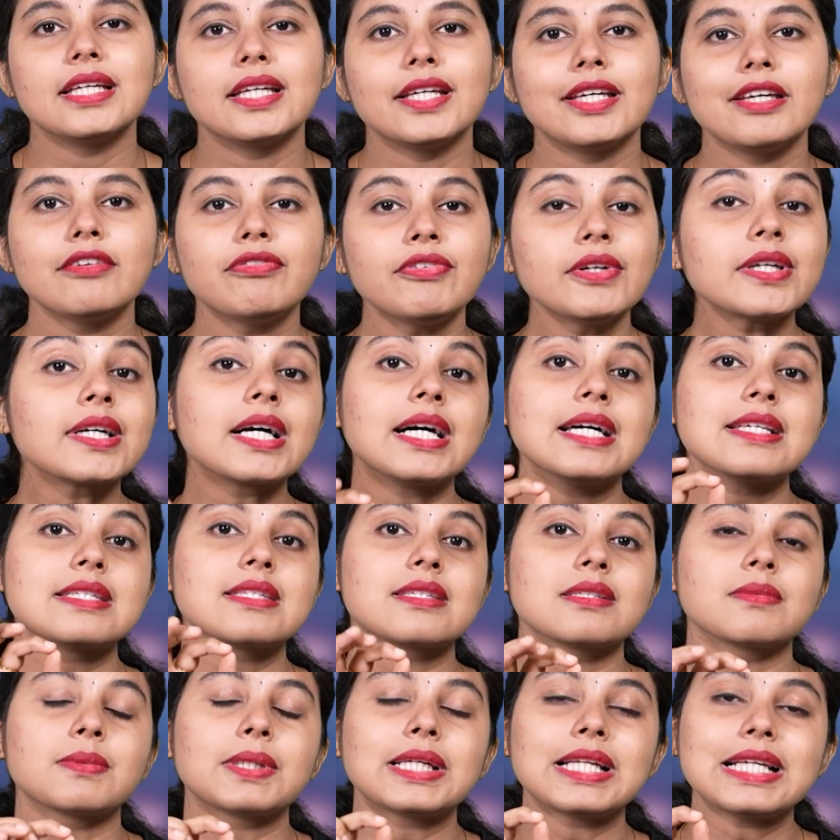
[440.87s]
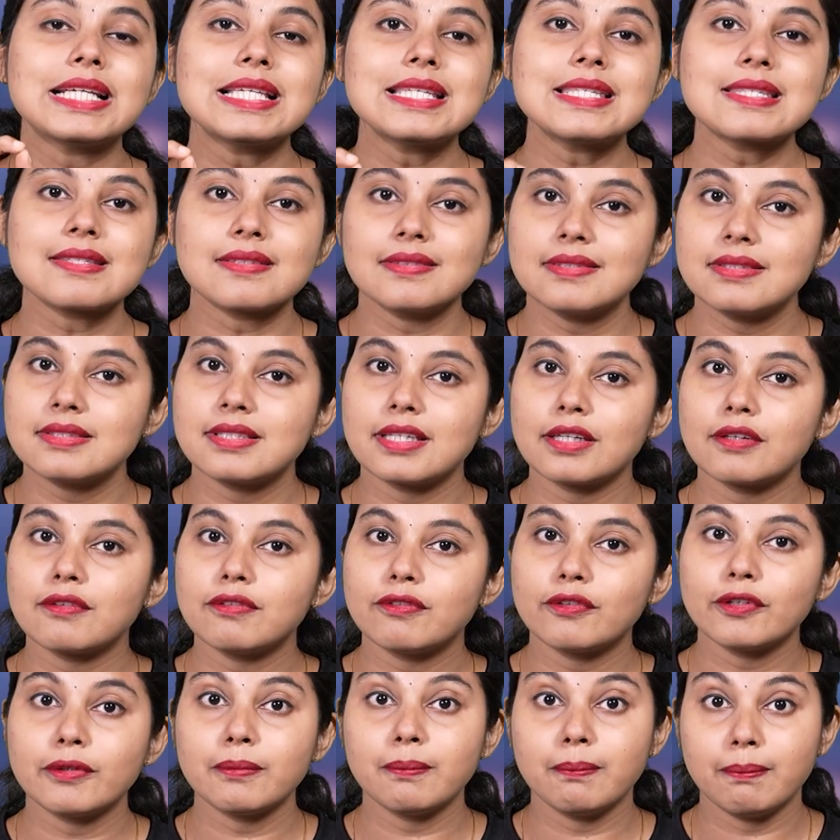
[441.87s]
If a customer is searching
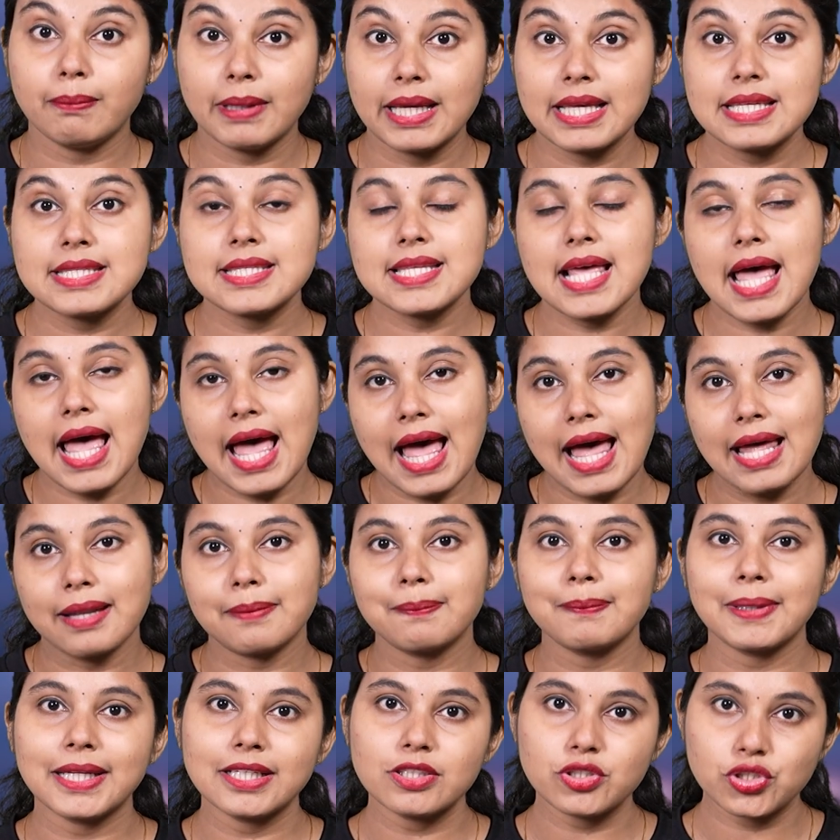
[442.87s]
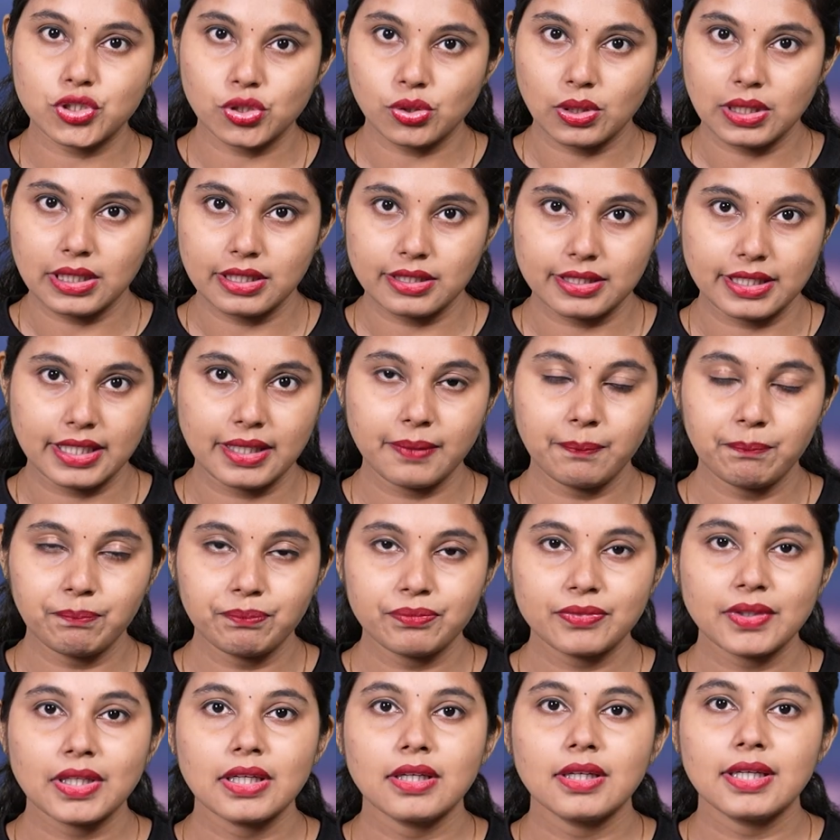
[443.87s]
for best handmade jewelry
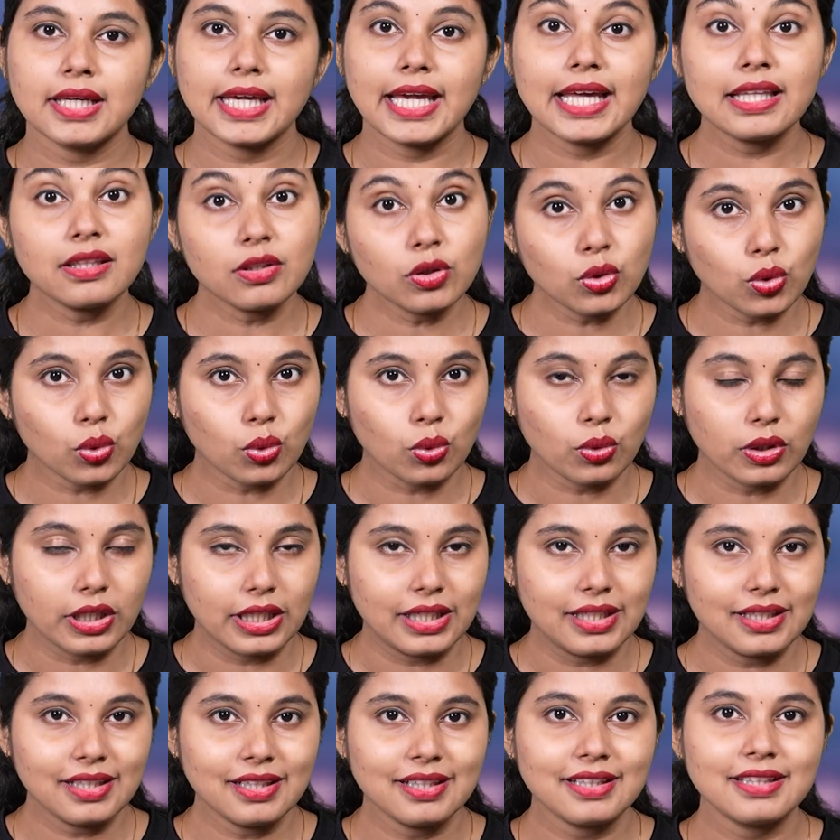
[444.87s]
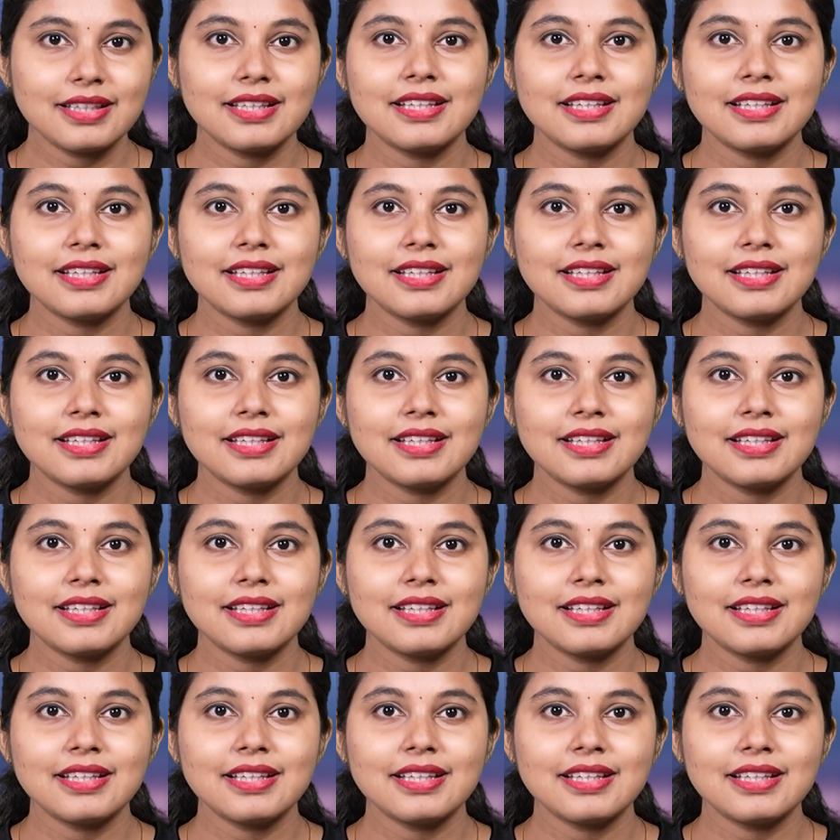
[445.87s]
in the Google,